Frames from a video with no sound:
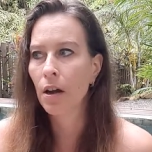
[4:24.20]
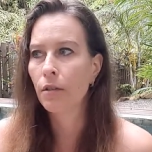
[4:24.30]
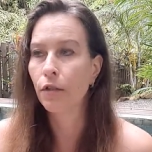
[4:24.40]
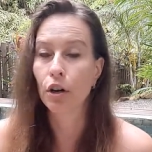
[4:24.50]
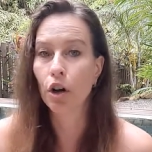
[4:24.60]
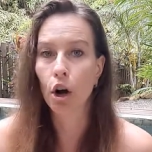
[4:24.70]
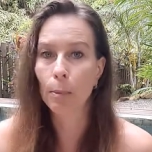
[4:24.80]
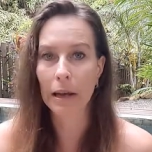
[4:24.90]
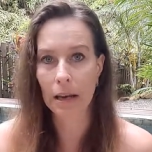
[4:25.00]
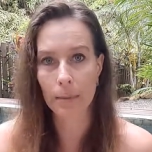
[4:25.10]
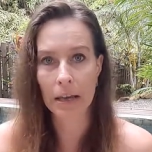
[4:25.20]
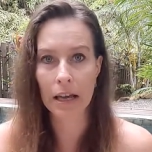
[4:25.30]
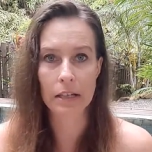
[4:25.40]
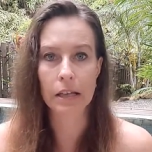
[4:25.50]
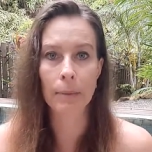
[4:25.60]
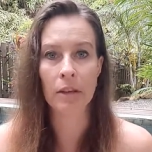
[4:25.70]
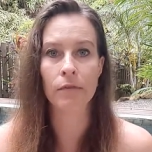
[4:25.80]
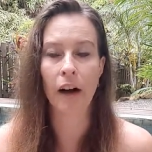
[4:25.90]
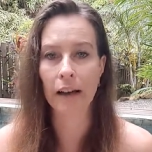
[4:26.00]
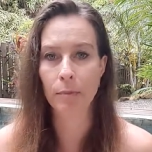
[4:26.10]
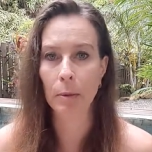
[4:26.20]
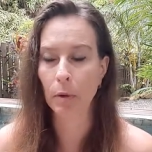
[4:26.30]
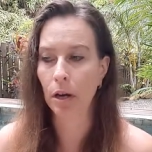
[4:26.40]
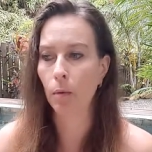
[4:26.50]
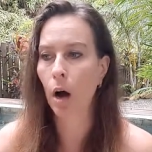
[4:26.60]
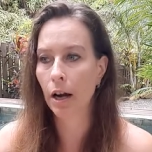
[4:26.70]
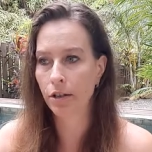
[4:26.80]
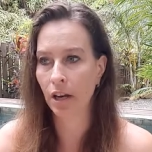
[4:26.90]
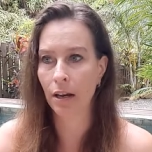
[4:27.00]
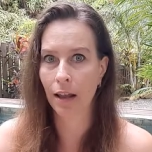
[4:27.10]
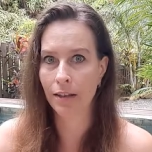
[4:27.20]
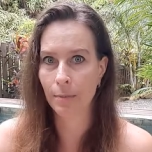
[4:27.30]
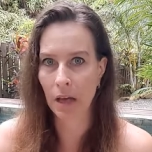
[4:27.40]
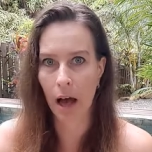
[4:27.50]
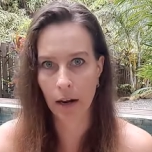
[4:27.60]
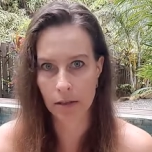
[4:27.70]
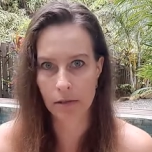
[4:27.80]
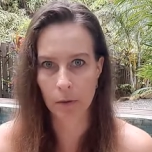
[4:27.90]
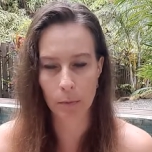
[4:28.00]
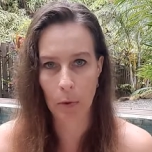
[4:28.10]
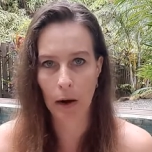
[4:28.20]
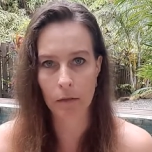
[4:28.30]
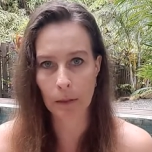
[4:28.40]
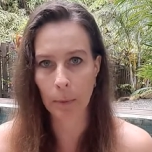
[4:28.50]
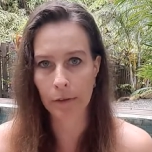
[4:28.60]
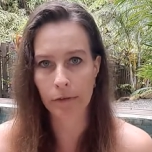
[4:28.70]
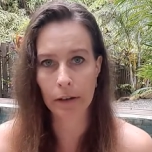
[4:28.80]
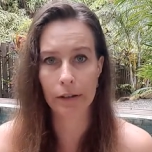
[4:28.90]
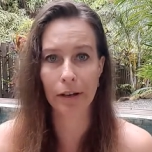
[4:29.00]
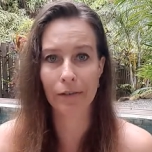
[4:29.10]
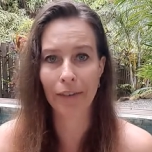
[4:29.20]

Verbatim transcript: for nobody because i mean five people are watching and let's be honest we're probably my friends and